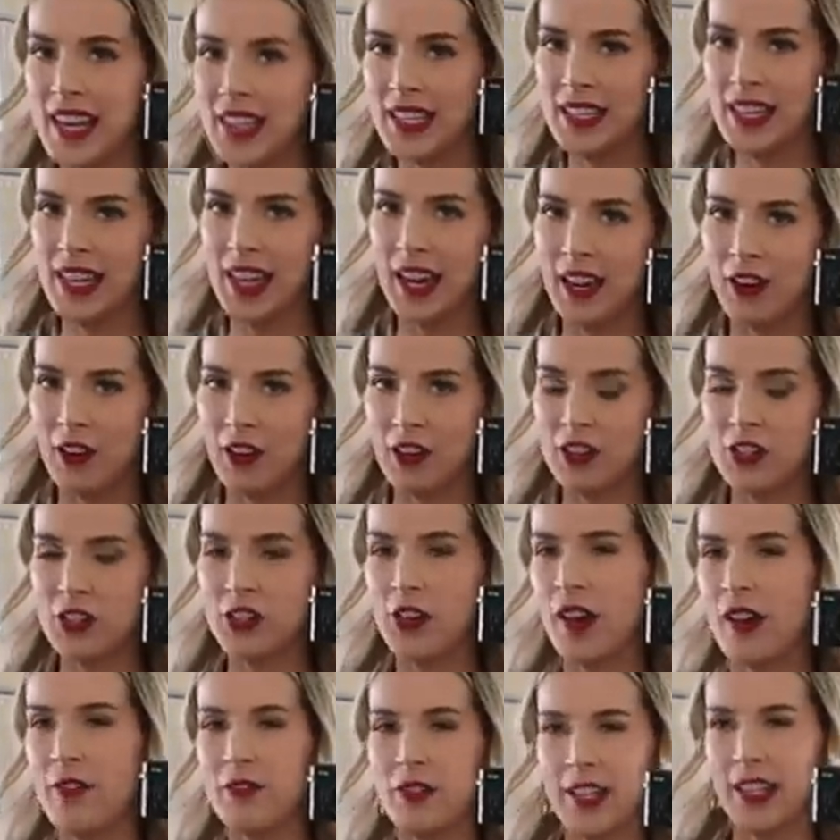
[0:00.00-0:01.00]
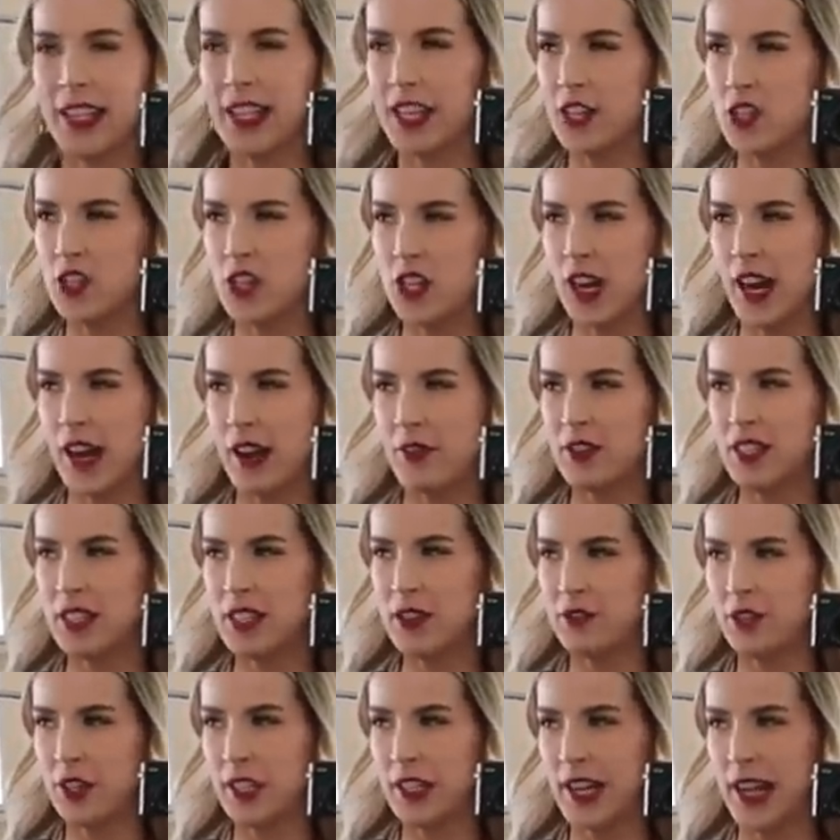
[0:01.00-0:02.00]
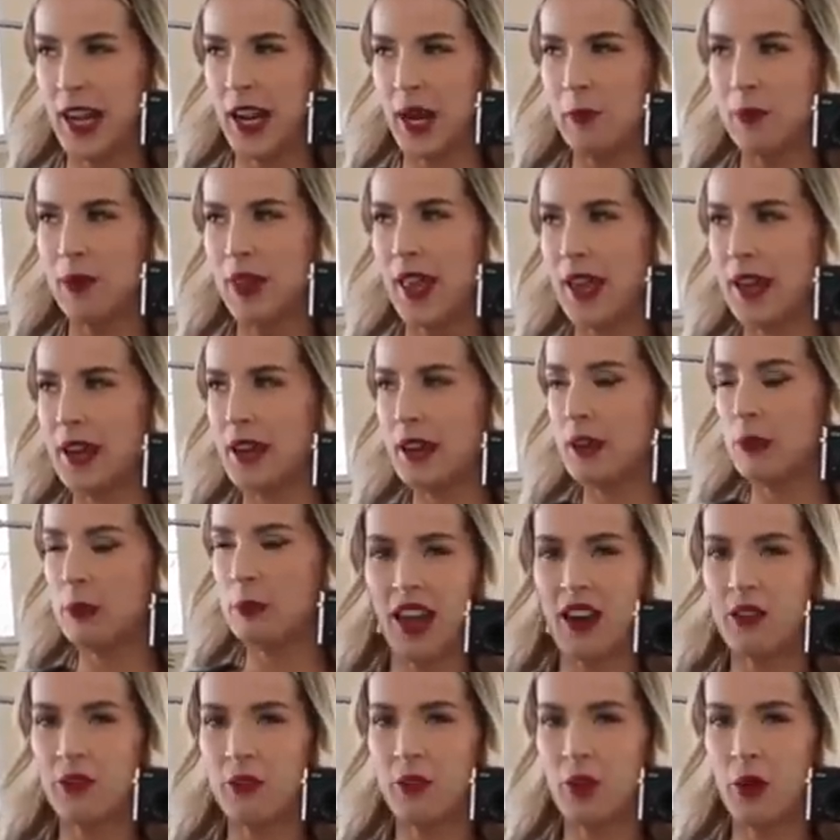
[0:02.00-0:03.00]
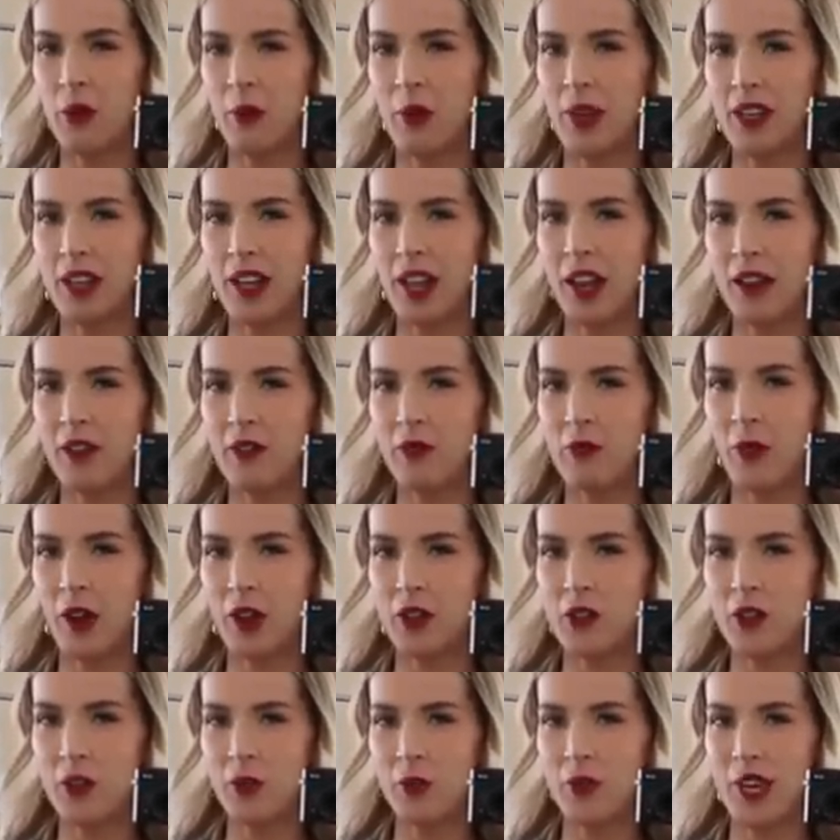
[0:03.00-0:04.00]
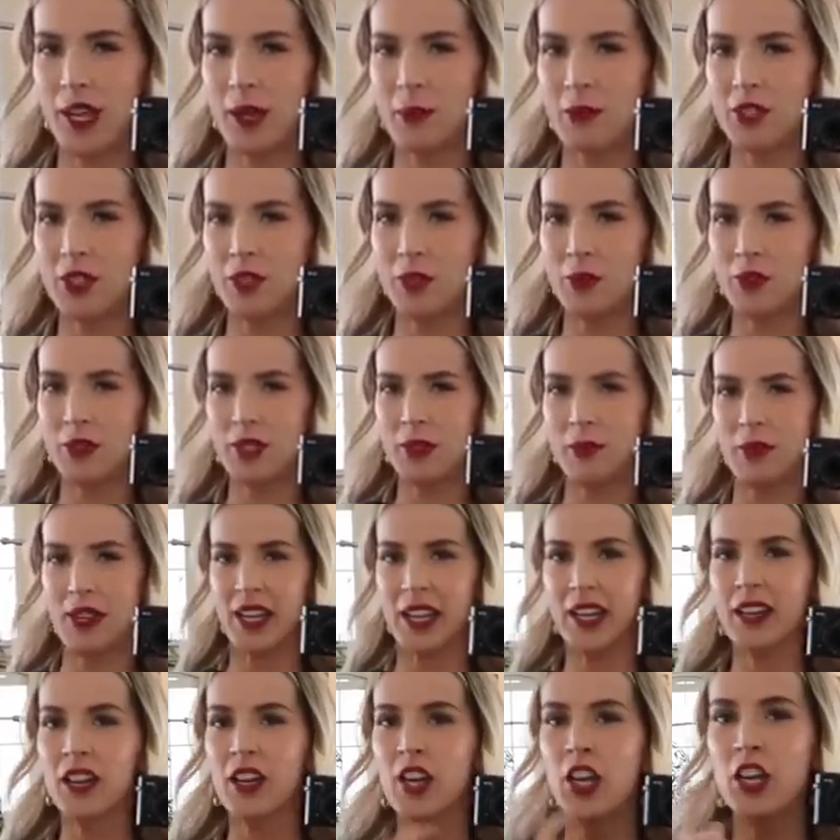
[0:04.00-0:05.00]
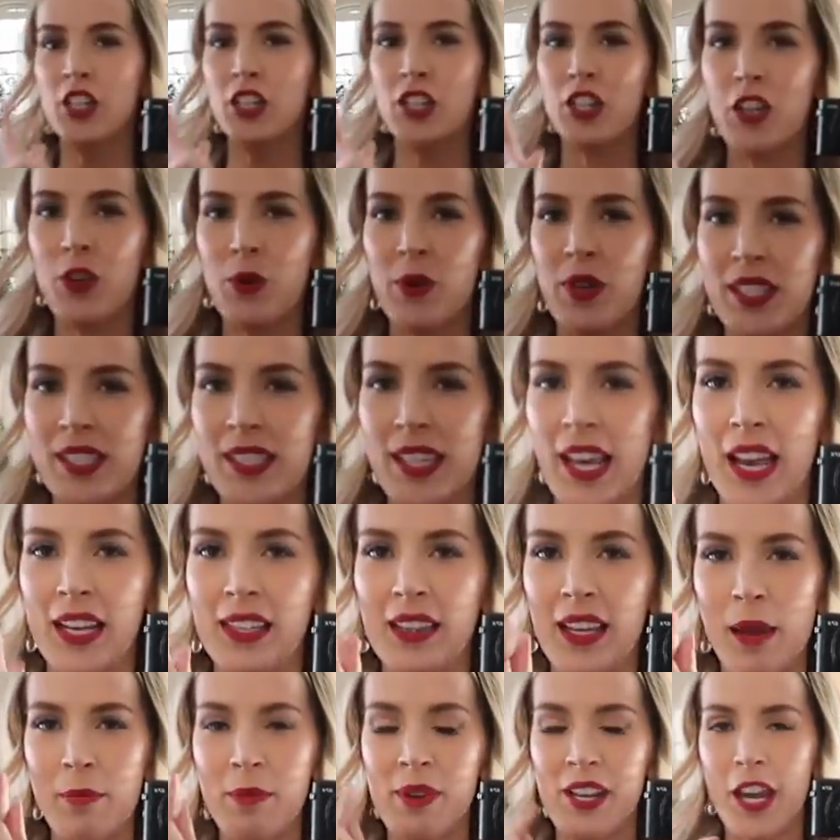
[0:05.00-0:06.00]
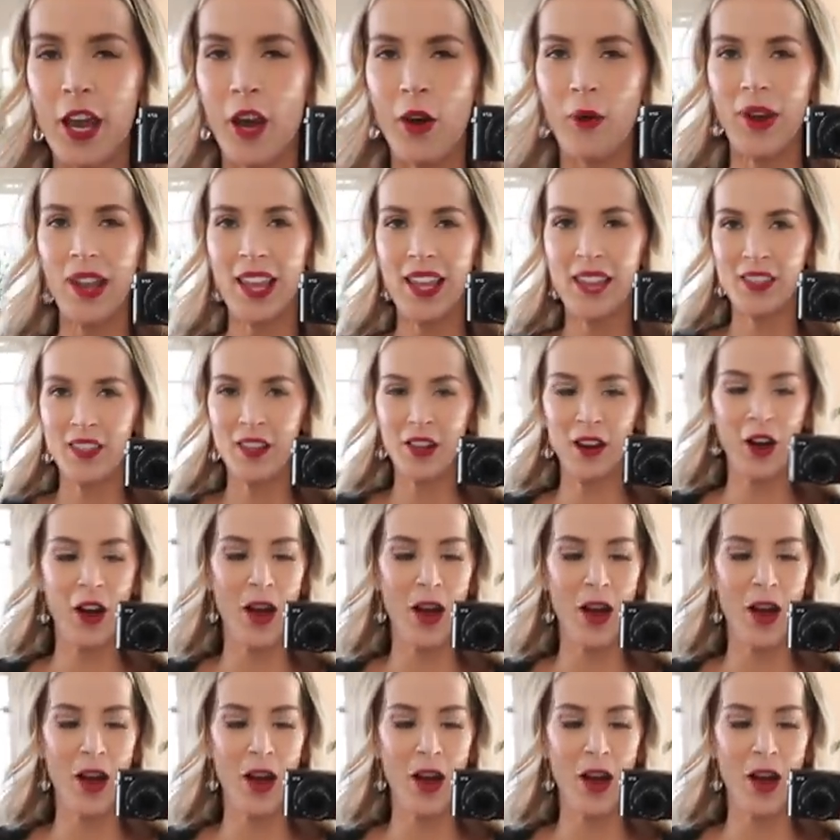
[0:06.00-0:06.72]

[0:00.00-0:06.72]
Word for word: in character, I feel like I should have a different name. Like, I don't know what kind of retro name suits me. You decide. Let me know in the